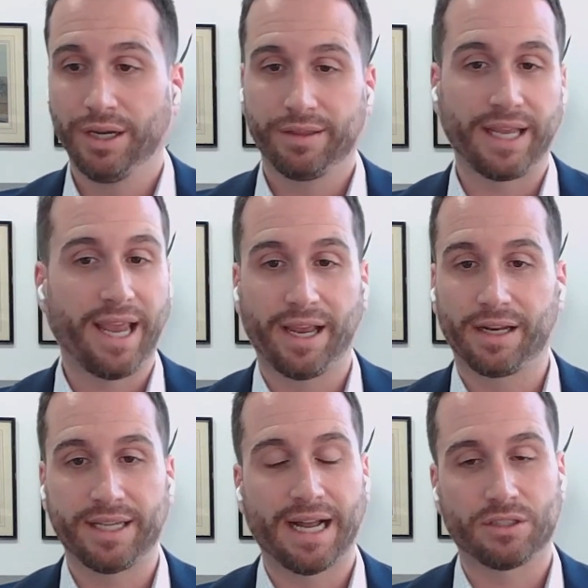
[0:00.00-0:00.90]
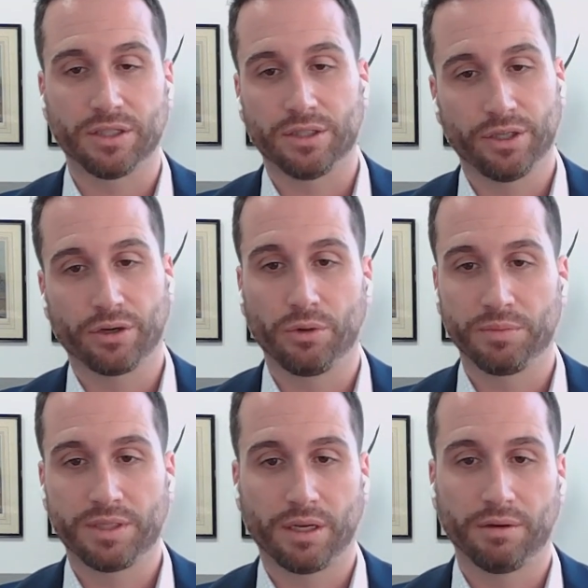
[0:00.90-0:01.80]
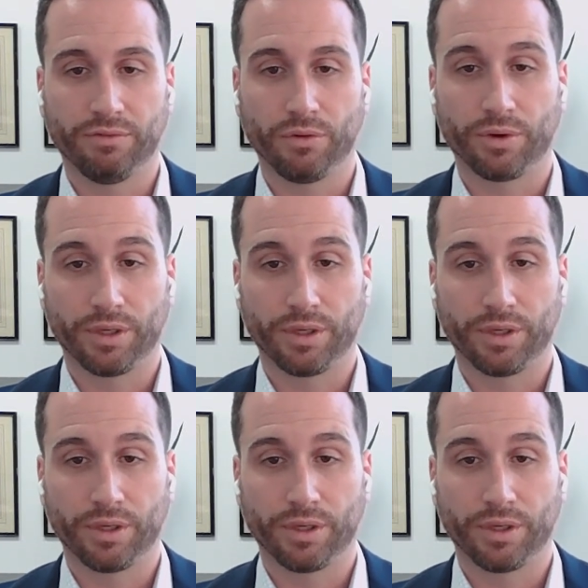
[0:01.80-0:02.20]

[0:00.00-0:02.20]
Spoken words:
They can't attach it to your homestead in Florida.